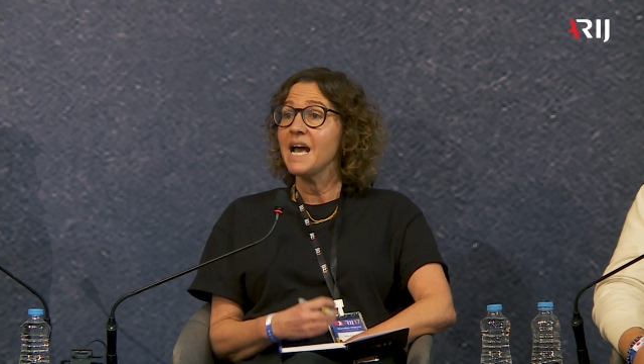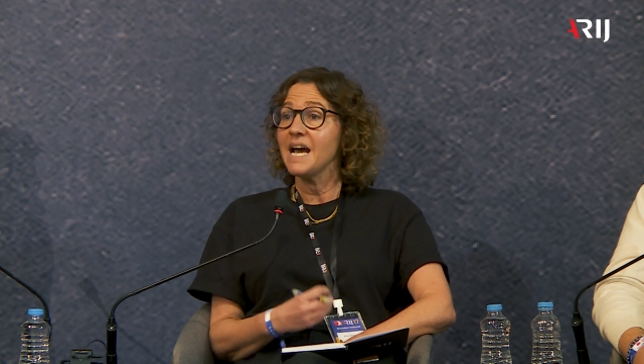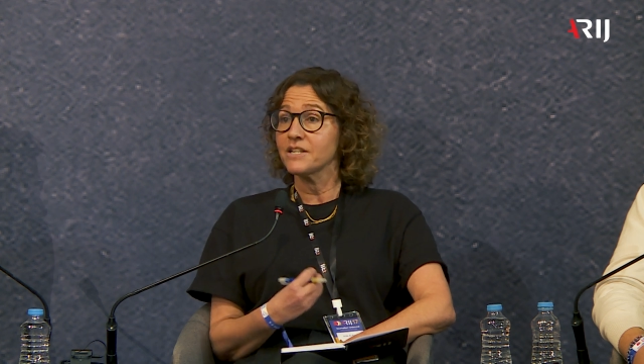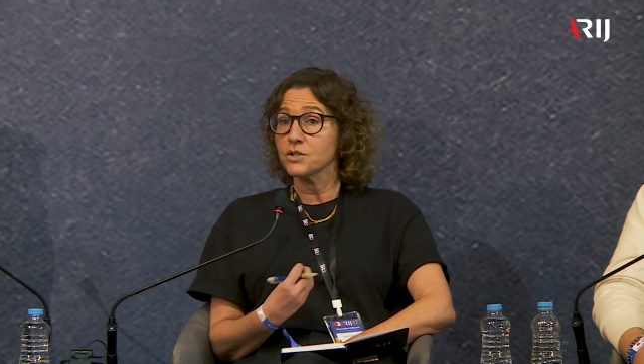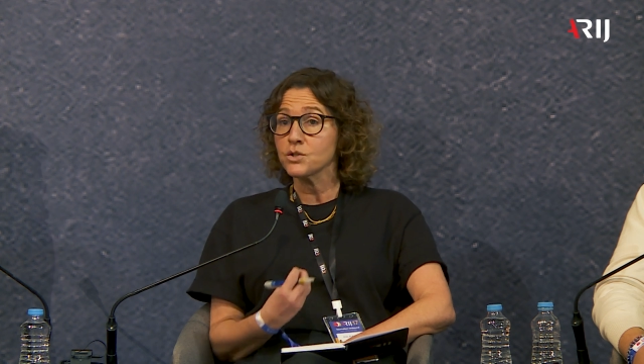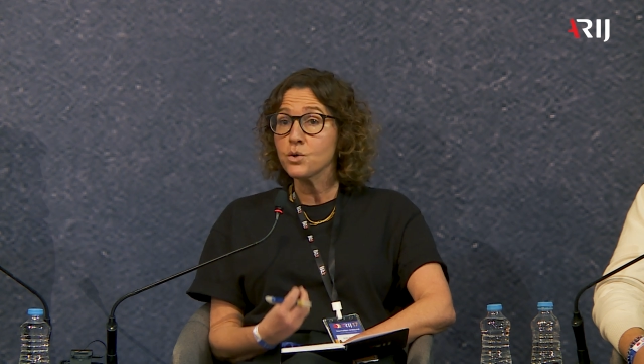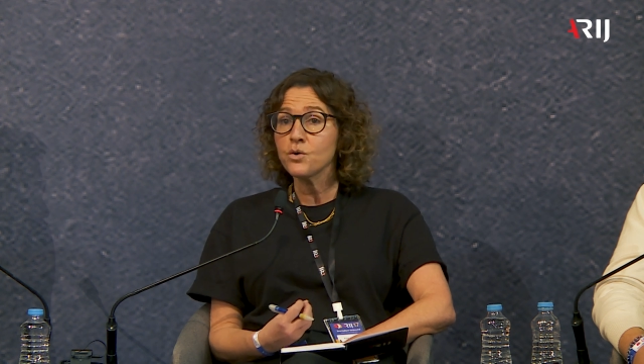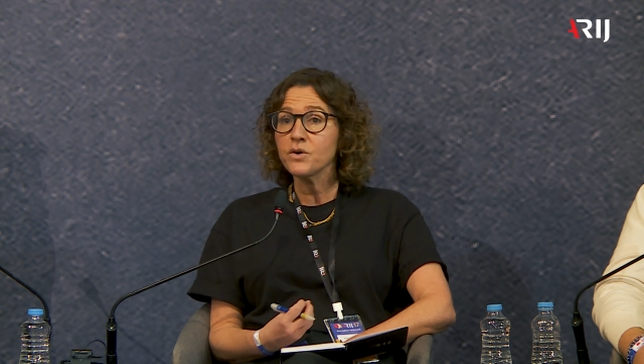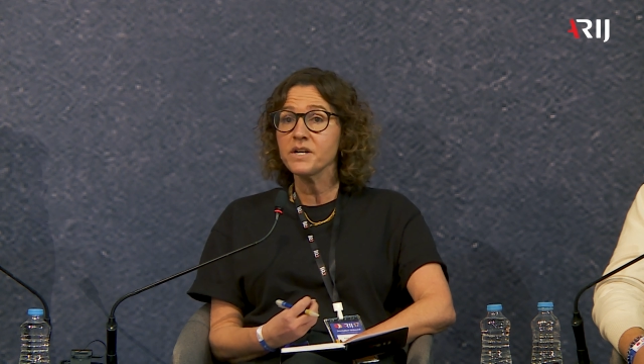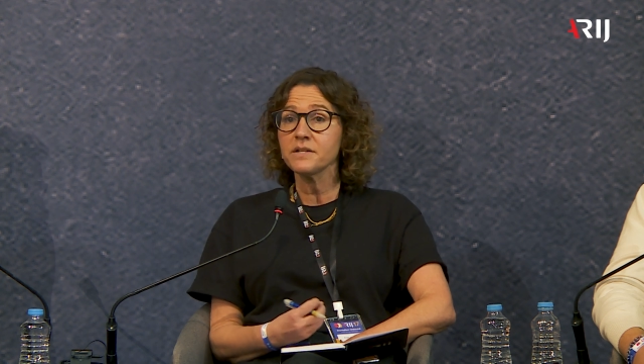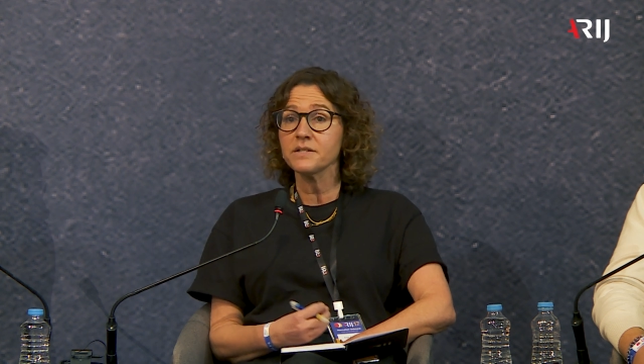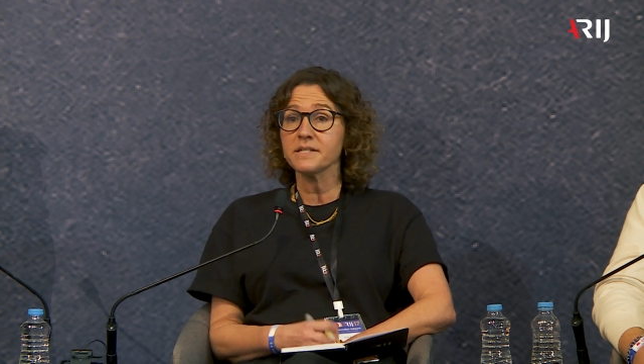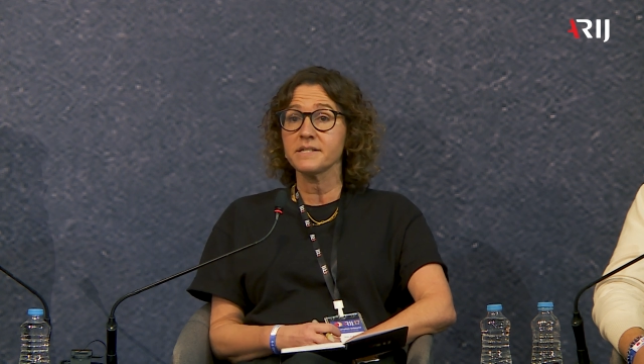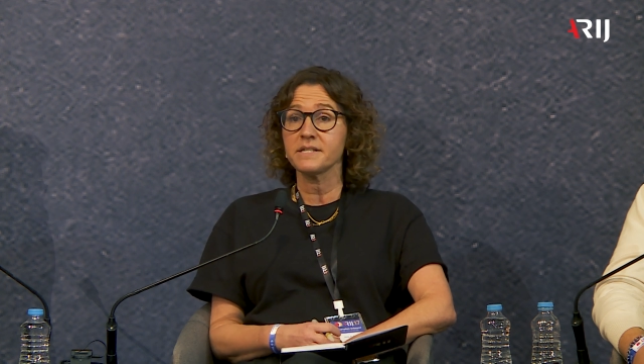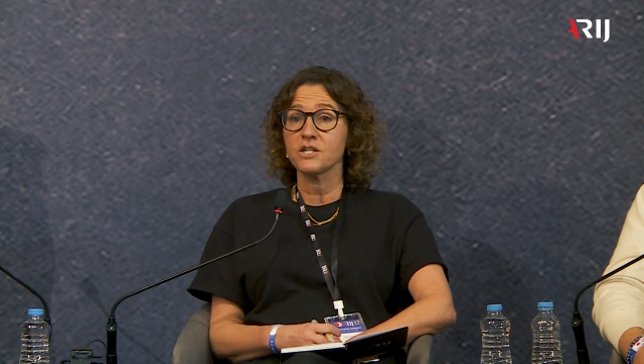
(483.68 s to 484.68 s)

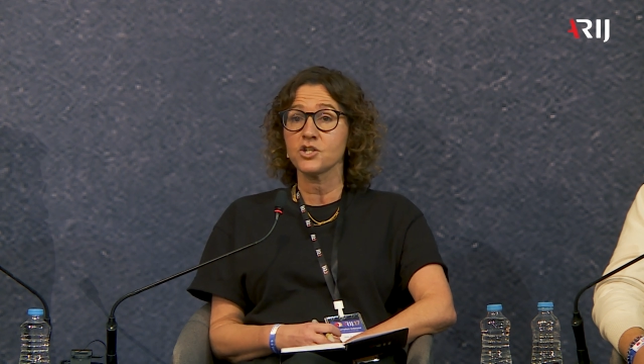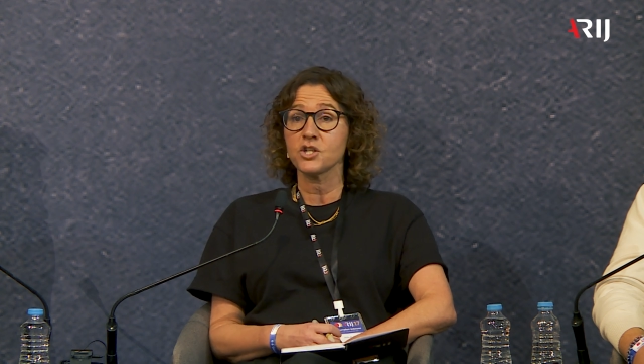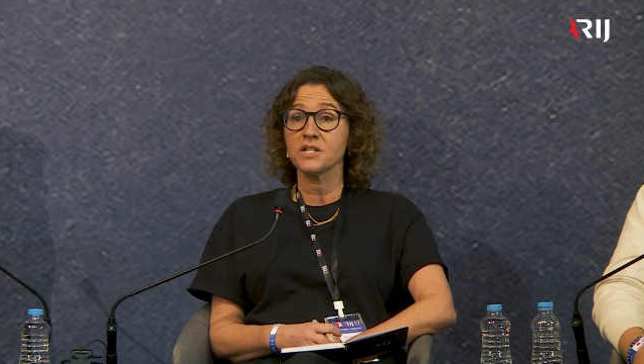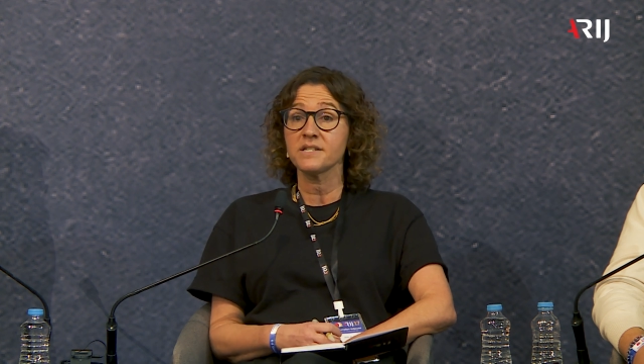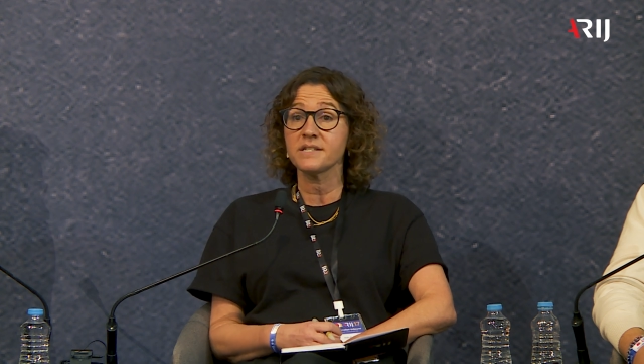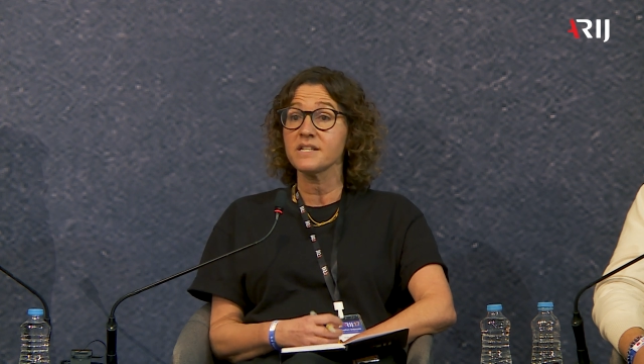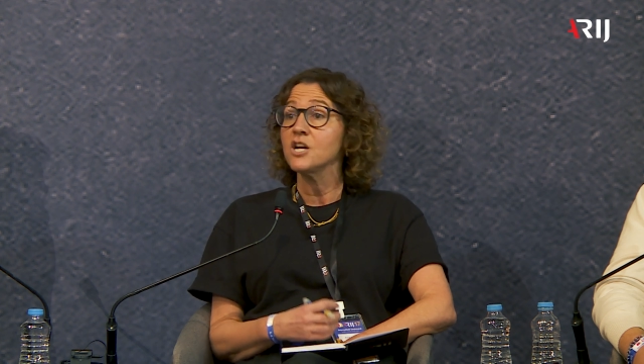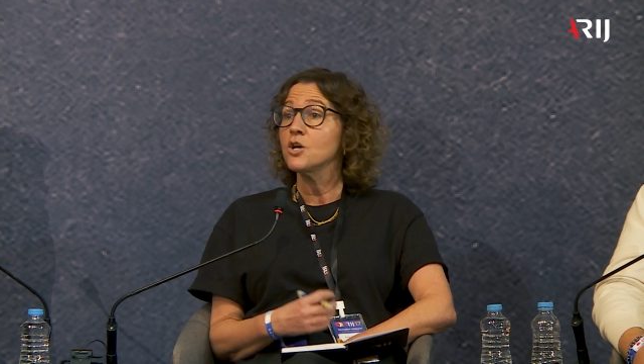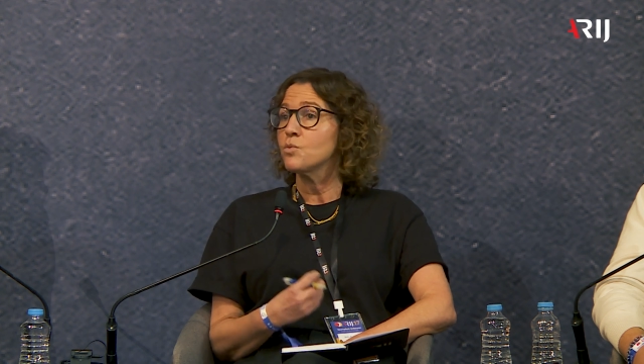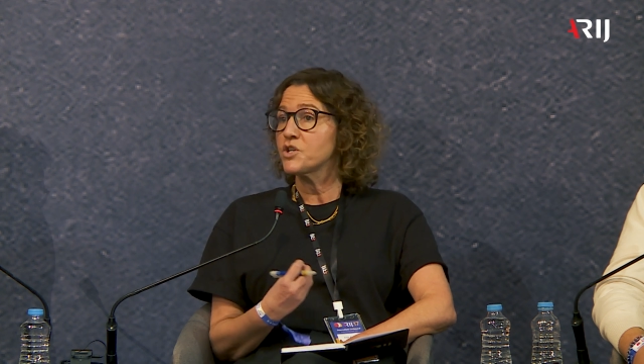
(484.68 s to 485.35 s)
editorial decisions,